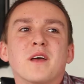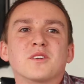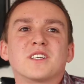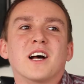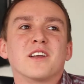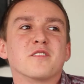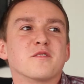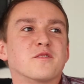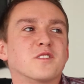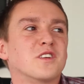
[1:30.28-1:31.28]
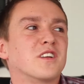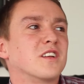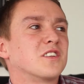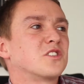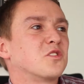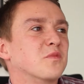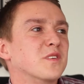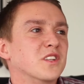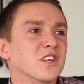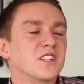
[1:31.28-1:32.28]
It was kind of
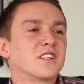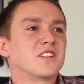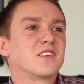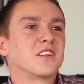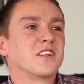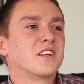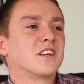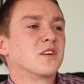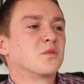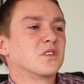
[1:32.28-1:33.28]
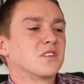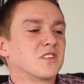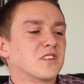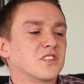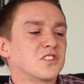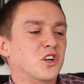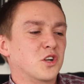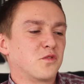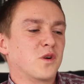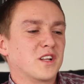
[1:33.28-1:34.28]
something that, you know, started
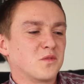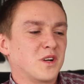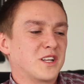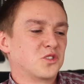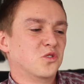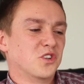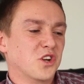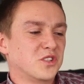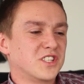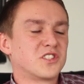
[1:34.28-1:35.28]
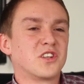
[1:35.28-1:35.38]
off quite, quite short notice.